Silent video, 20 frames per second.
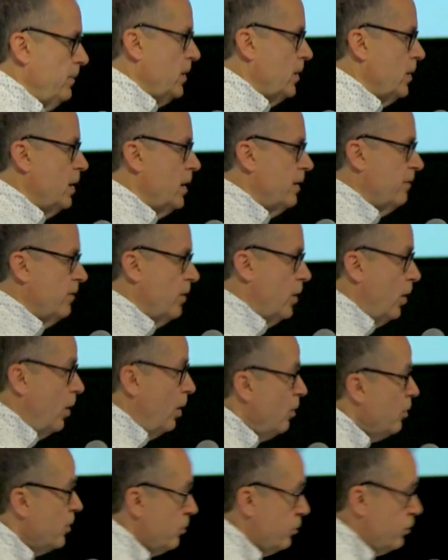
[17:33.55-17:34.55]
you know, of
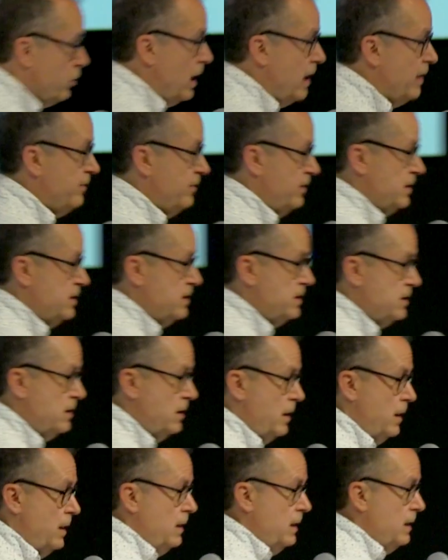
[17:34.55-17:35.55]
all the prophets,
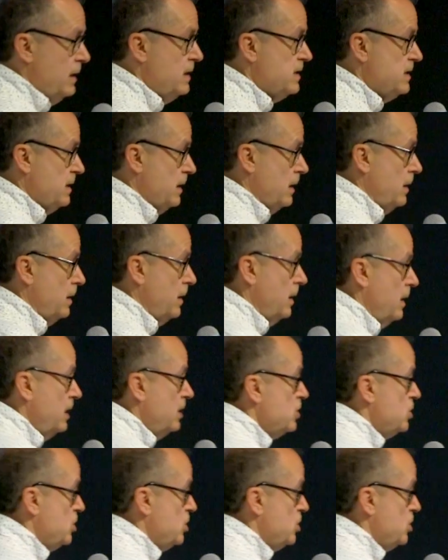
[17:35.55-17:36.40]
He said,